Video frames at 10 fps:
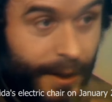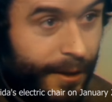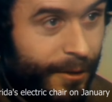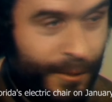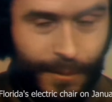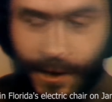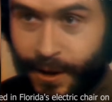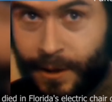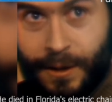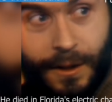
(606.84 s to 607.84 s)
flight home.
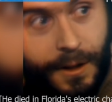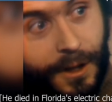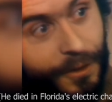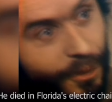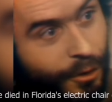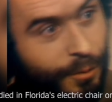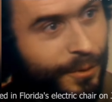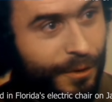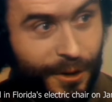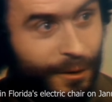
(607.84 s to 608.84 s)
Let's
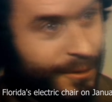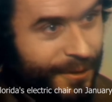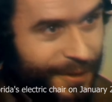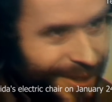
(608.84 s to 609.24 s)
hope you don't.